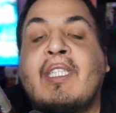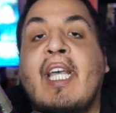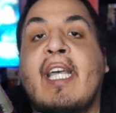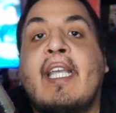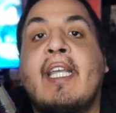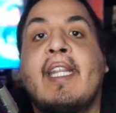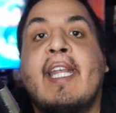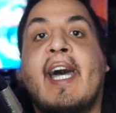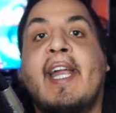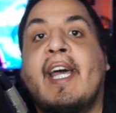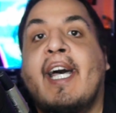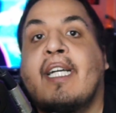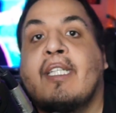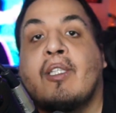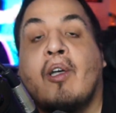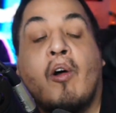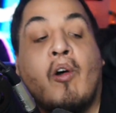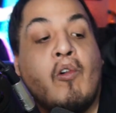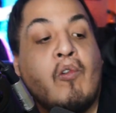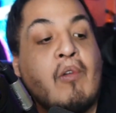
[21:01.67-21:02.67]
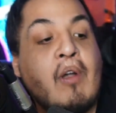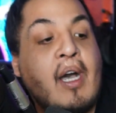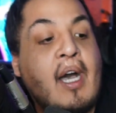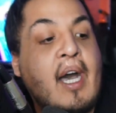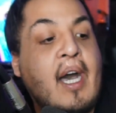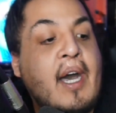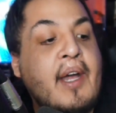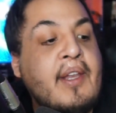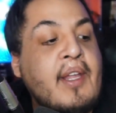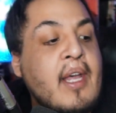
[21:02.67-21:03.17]
are taking that as, oh
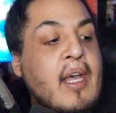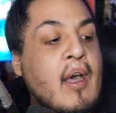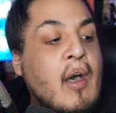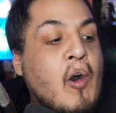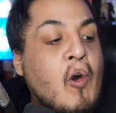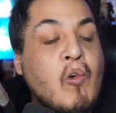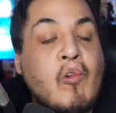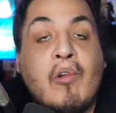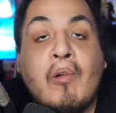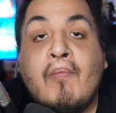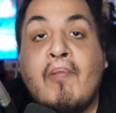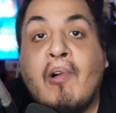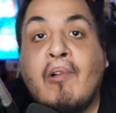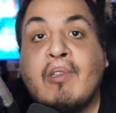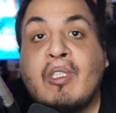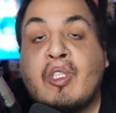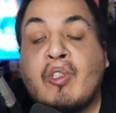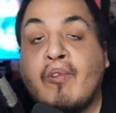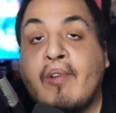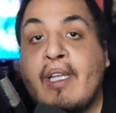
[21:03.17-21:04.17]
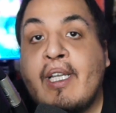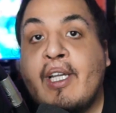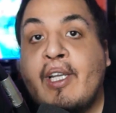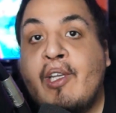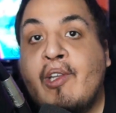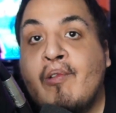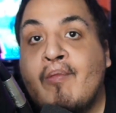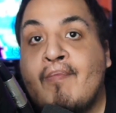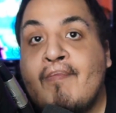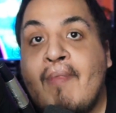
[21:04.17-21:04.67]
God, Okubo is doing a
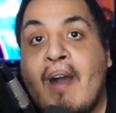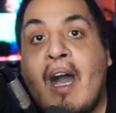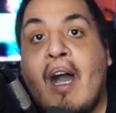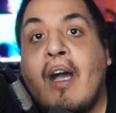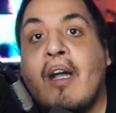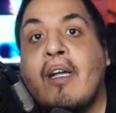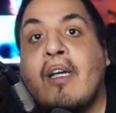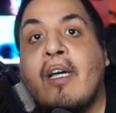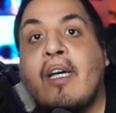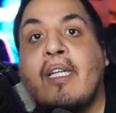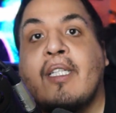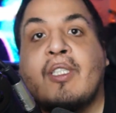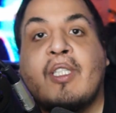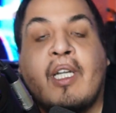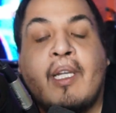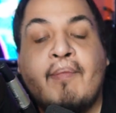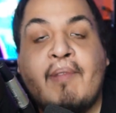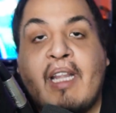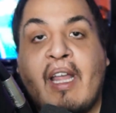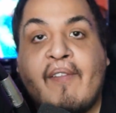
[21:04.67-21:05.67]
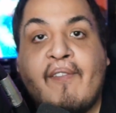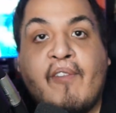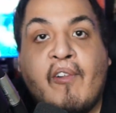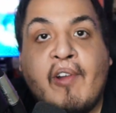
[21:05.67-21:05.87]
new manga, it's going to be like